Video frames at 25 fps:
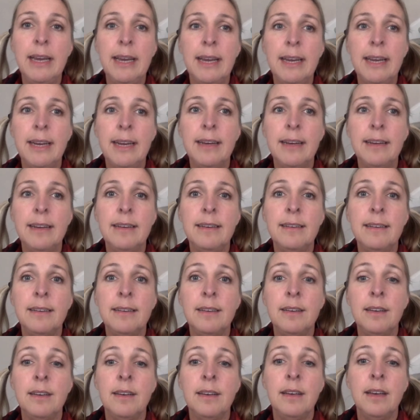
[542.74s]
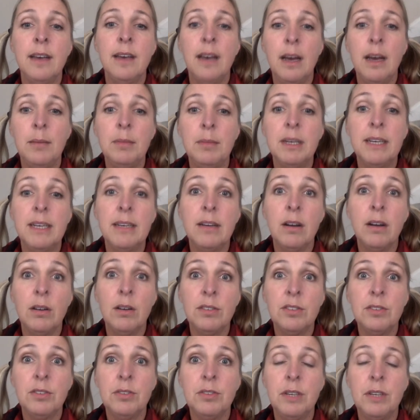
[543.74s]
and I'm going to
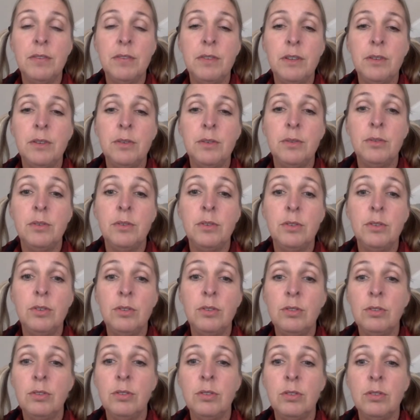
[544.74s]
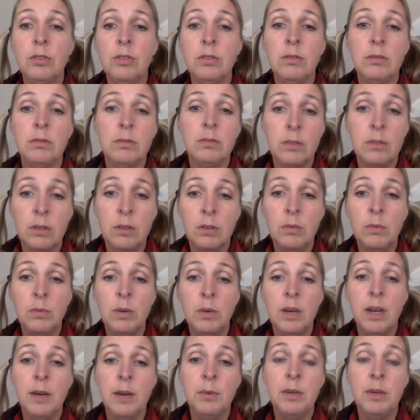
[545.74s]
also give you what
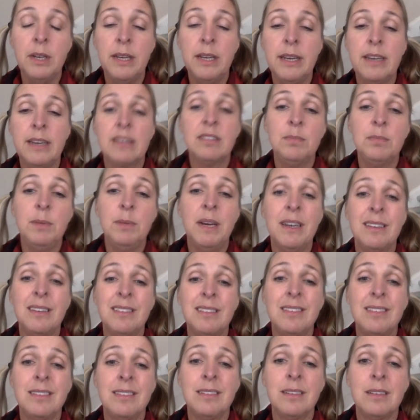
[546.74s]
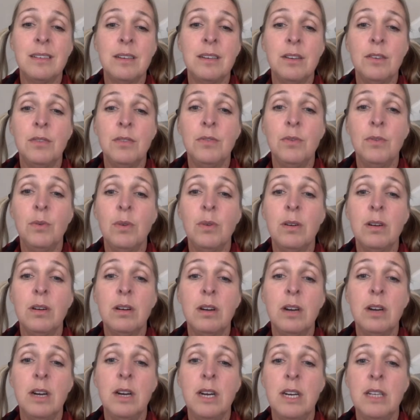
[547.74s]
I would expect for
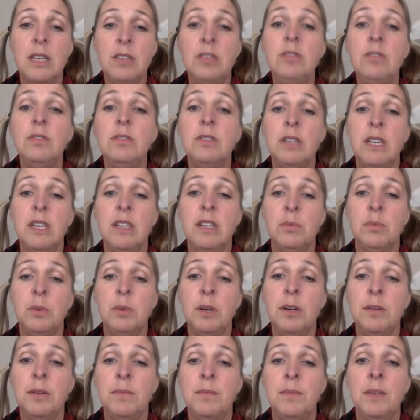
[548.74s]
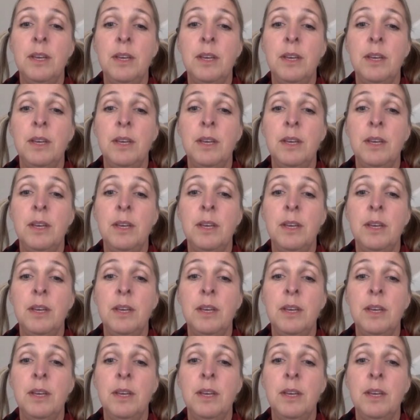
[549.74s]
Tuesday as well.